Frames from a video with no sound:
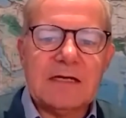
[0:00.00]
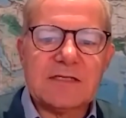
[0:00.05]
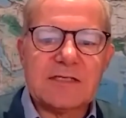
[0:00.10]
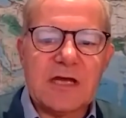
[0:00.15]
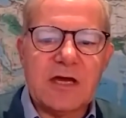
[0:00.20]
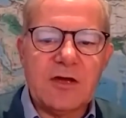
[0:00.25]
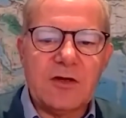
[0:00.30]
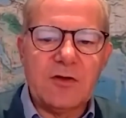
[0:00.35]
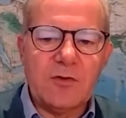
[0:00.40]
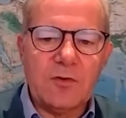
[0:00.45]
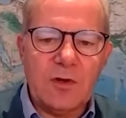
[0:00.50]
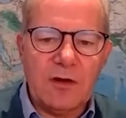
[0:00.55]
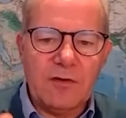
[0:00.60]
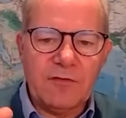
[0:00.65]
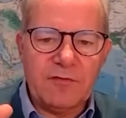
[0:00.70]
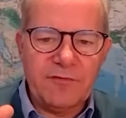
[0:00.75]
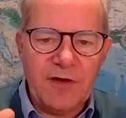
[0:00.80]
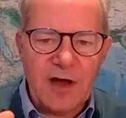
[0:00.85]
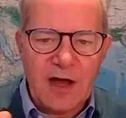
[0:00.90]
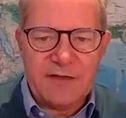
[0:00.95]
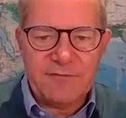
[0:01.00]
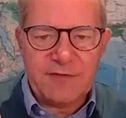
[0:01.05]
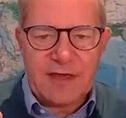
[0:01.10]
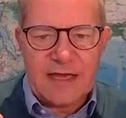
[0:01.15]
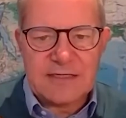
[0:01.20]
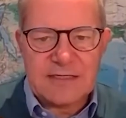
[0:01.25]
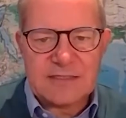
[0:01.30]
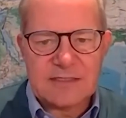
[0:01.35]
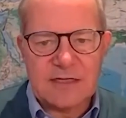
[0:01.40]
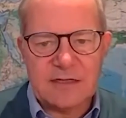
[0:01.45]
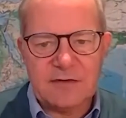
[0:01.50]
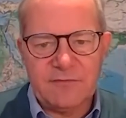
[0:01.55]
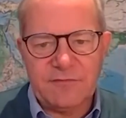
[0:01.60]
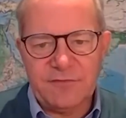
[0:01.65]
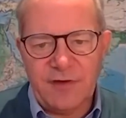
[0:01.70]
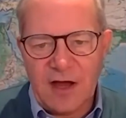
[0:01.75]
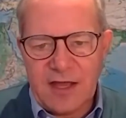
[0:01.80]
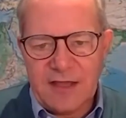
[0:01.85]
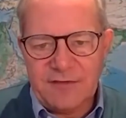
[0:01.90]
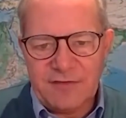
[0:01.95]
So 5S and
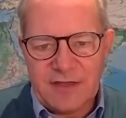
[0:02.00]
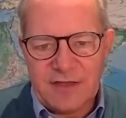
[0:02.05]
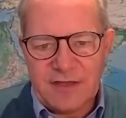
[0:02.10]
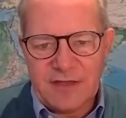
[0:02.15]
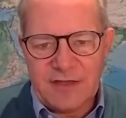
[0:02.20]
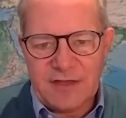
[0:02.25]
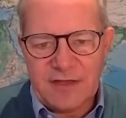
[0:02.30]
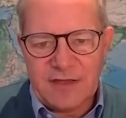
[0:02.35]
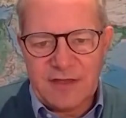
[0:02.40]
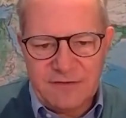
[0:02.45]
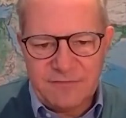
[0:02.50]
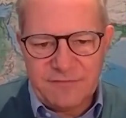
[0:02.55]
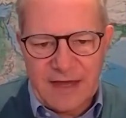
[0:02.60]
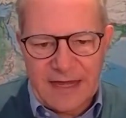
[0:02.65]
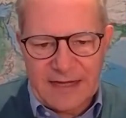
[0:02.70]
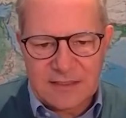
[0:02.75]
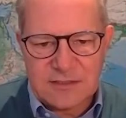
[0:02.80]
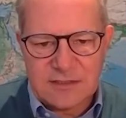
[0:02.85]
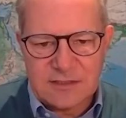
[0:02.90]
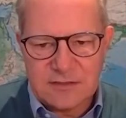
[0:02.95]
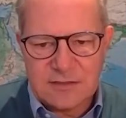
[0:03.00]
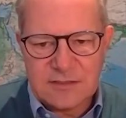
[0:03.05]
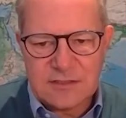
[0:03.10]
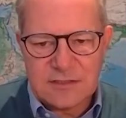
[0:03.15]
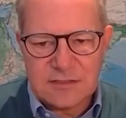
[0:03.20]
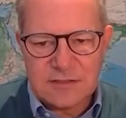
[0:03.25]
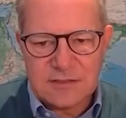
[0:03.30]
5E factors,